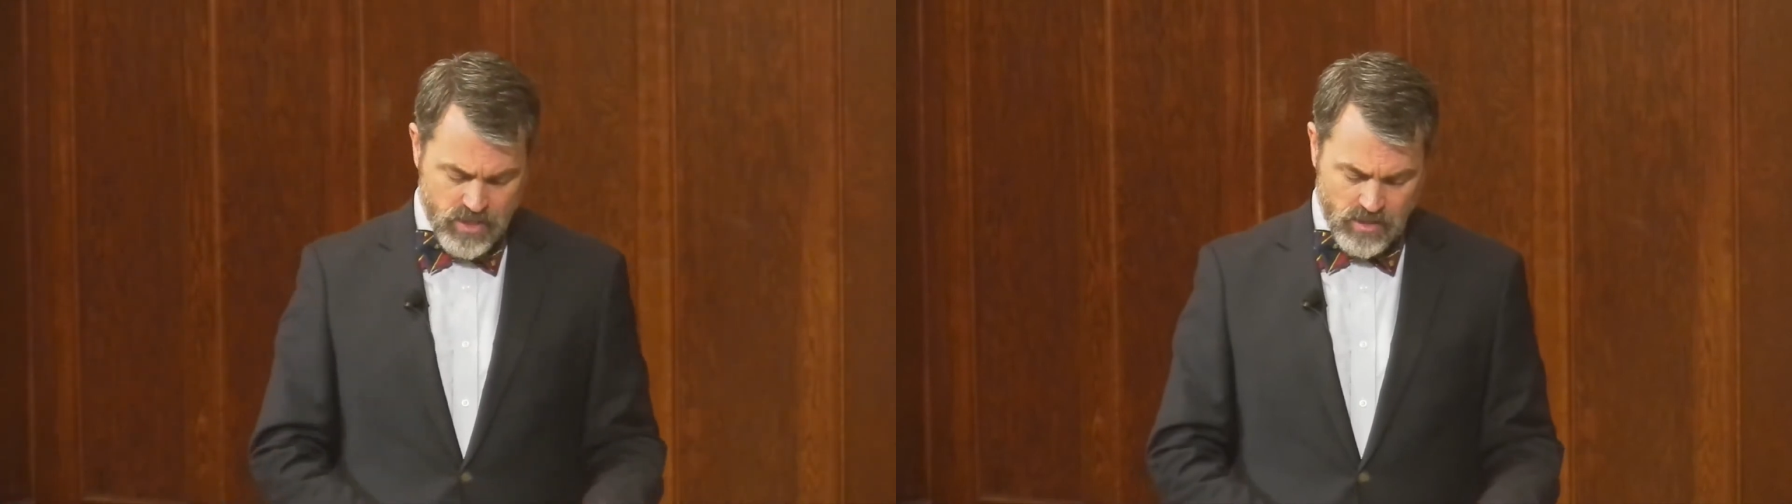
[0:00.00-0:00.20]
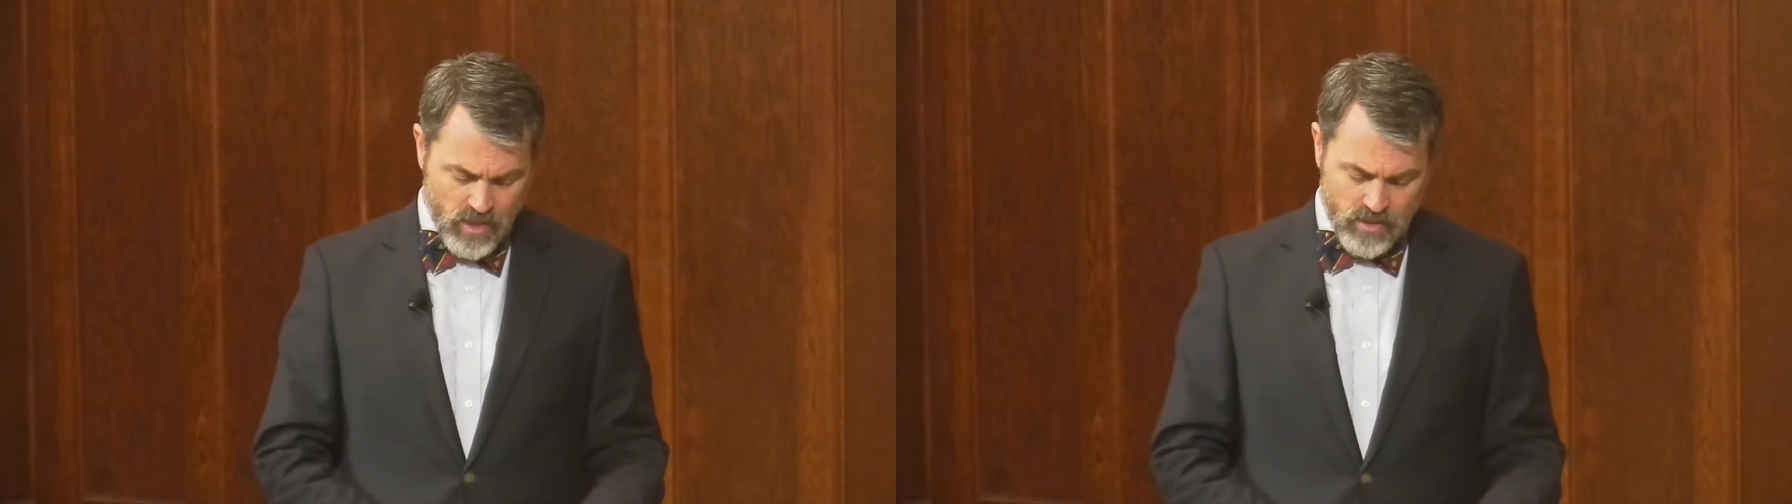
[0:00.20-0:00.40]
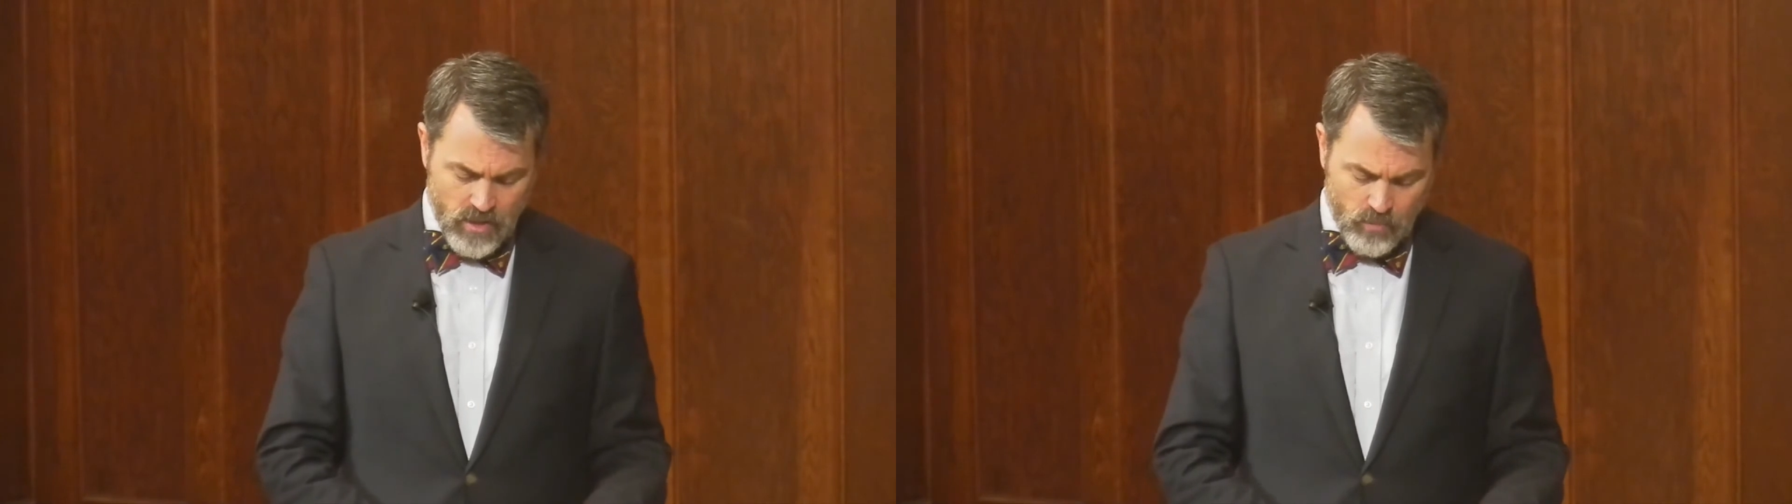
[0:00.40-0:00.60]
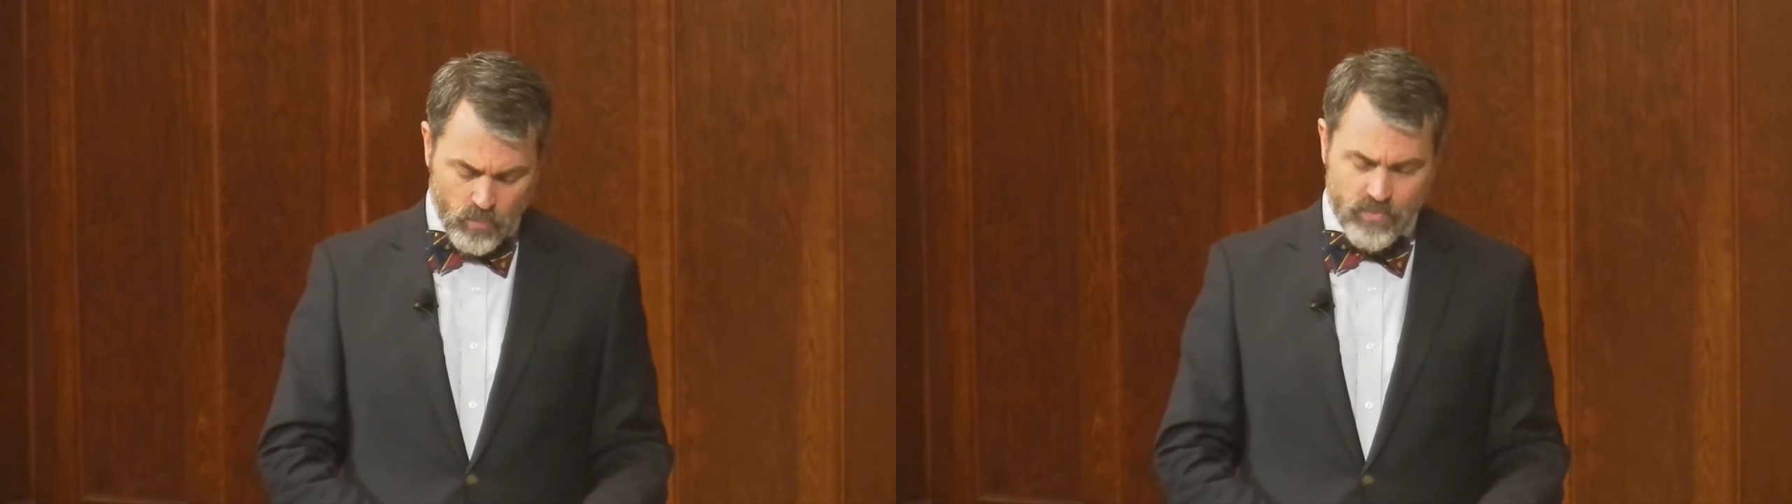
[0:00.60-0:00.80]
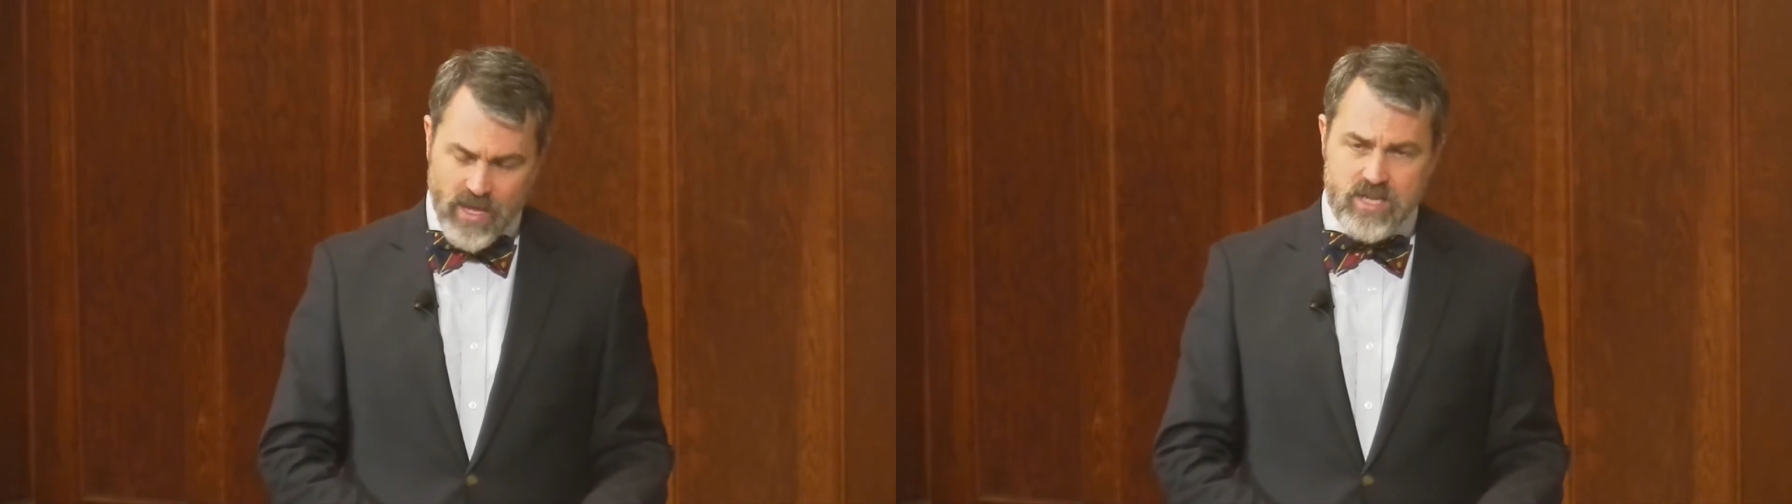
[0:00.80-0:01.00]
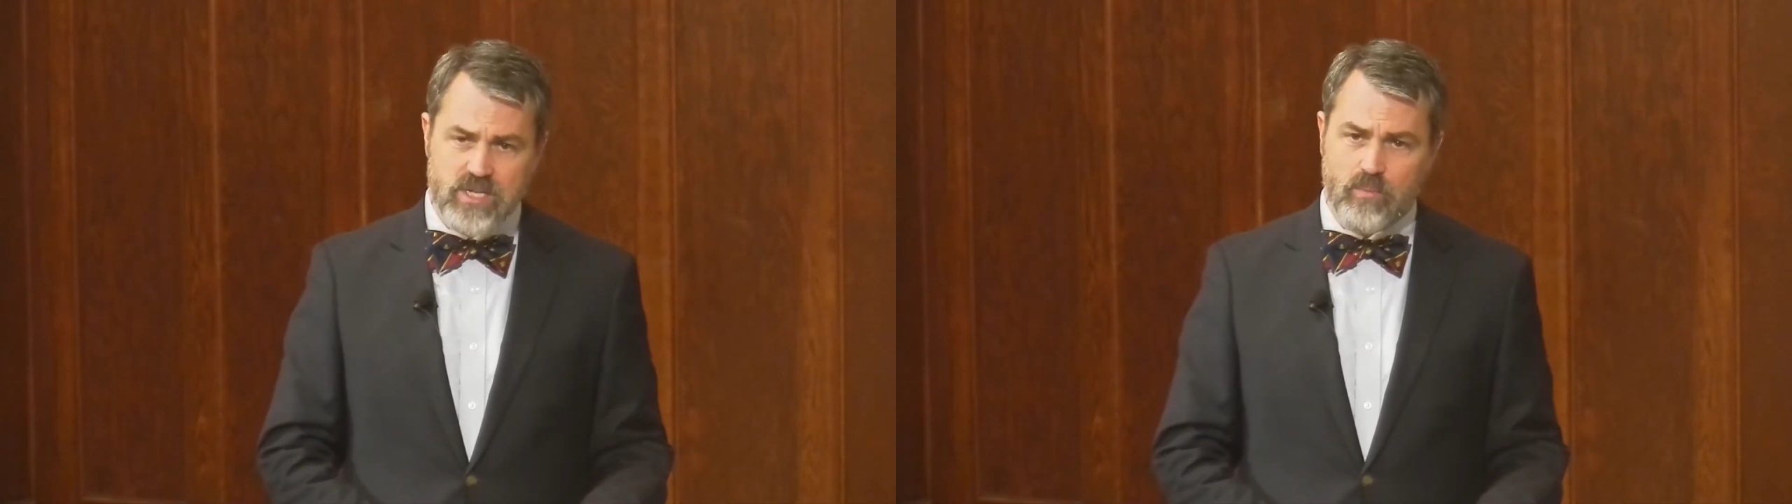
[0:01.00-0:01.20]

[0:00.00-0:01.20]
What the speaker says: And that is that